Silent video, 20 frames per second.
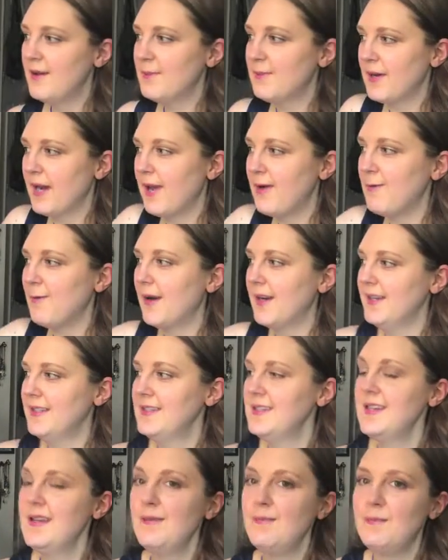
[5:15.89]
But I
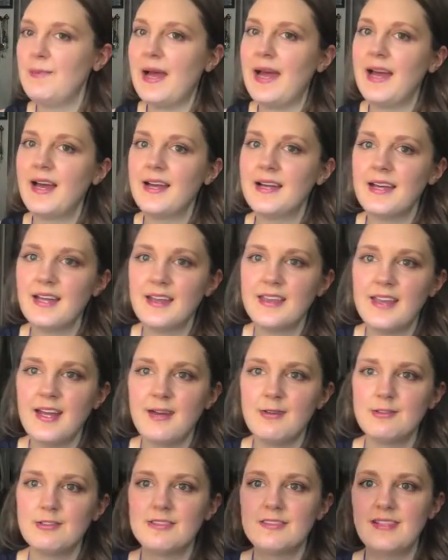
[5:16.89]
wanted a bag
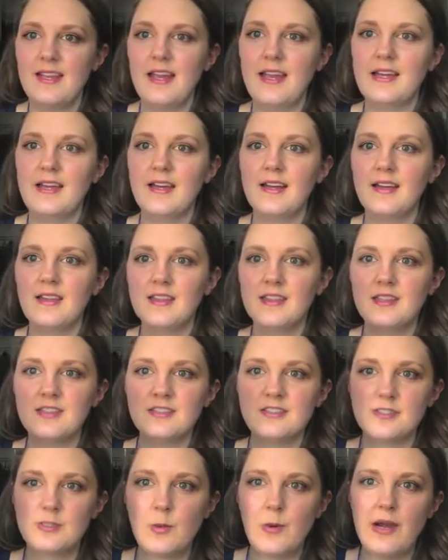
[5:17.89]
that was like the
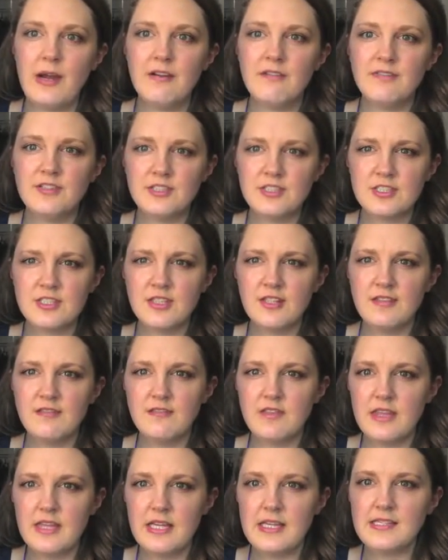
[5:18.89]
square version
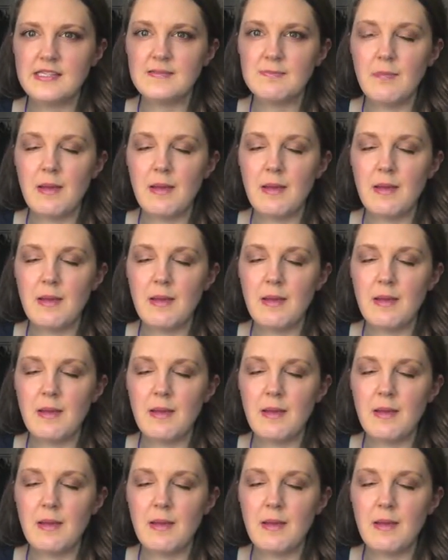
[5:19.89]
of this,